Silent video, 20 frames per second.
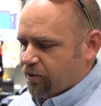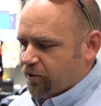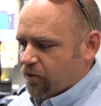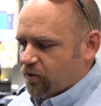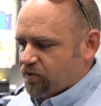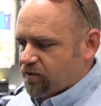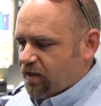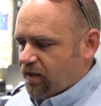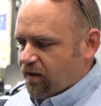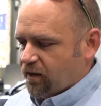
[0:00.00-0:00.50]

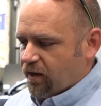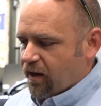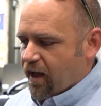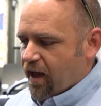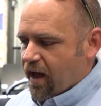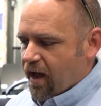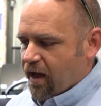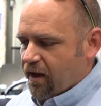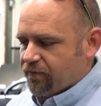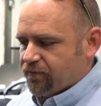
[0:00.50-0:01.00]

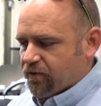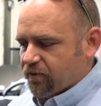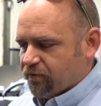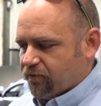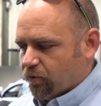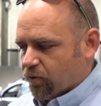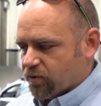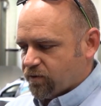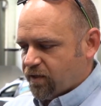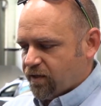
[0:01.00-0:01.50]
13.5 to
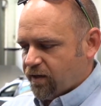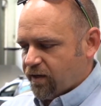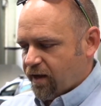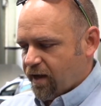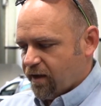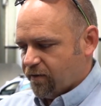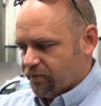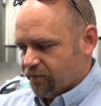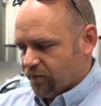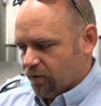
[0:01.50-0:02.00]

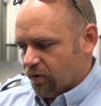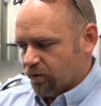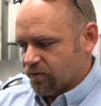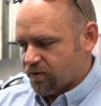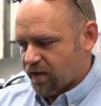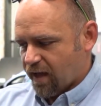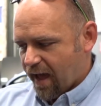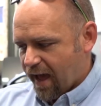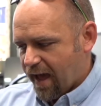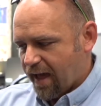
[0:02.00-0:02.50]
14.5
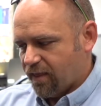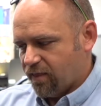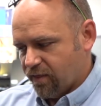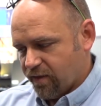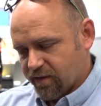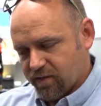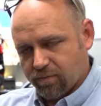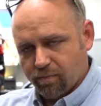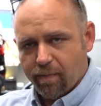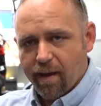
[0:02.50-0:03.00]
volts at
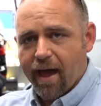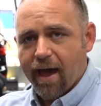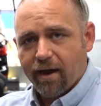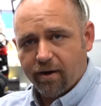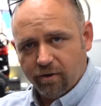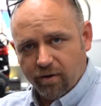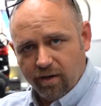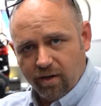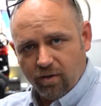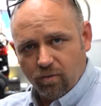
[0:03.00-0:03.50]
this
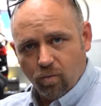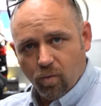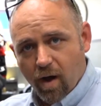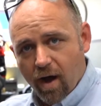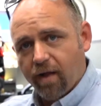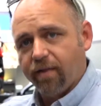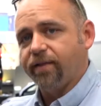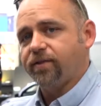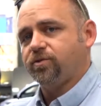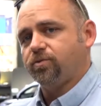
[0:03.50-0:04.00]
battery
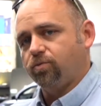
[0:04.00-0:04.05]
while it's